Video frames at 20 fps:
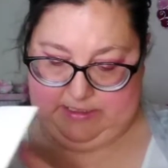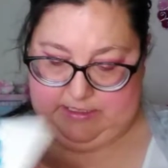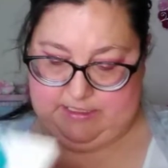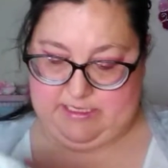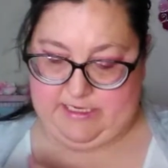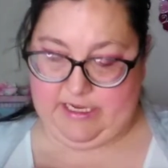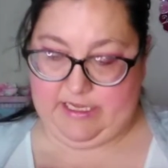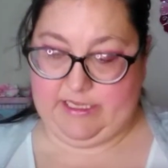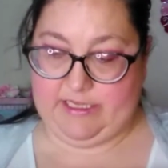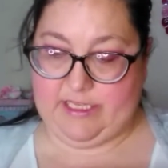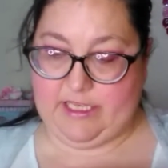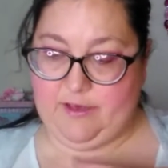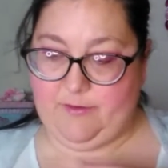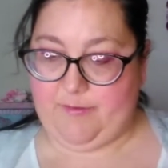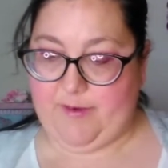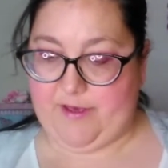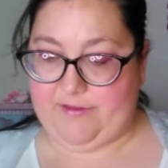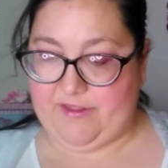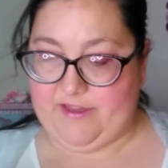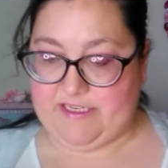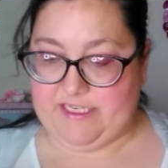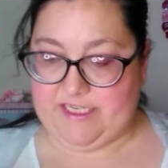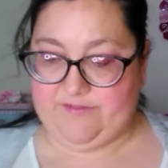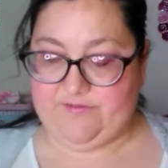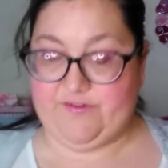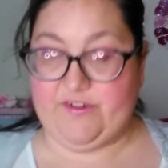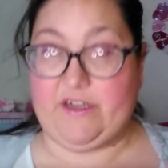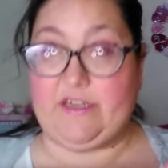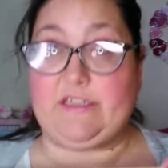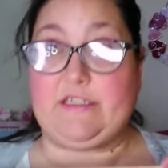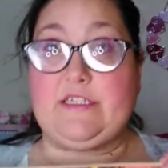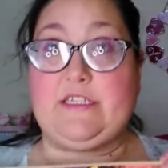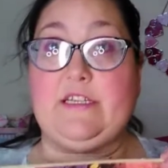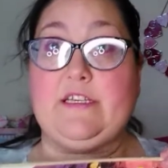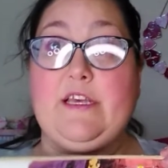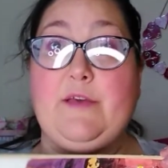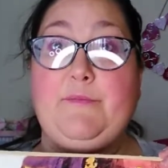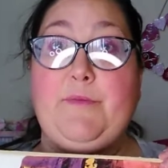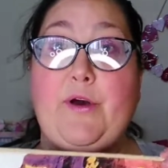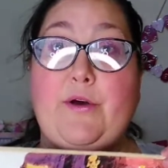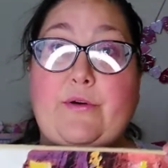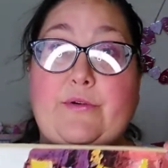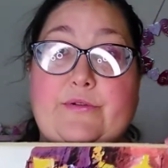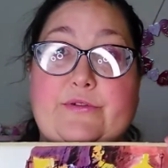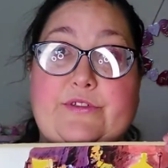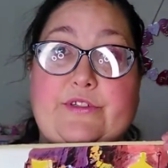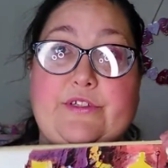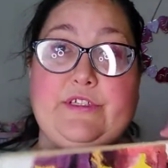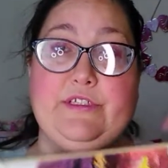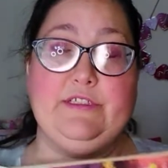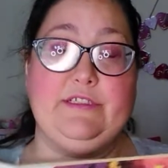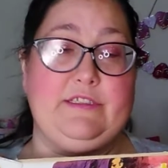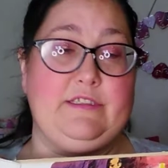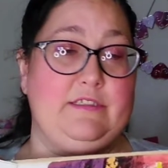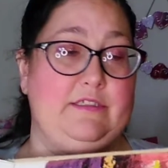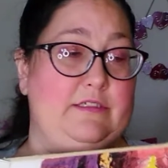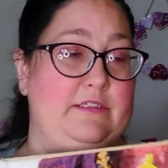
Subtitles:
telling you about the different composers.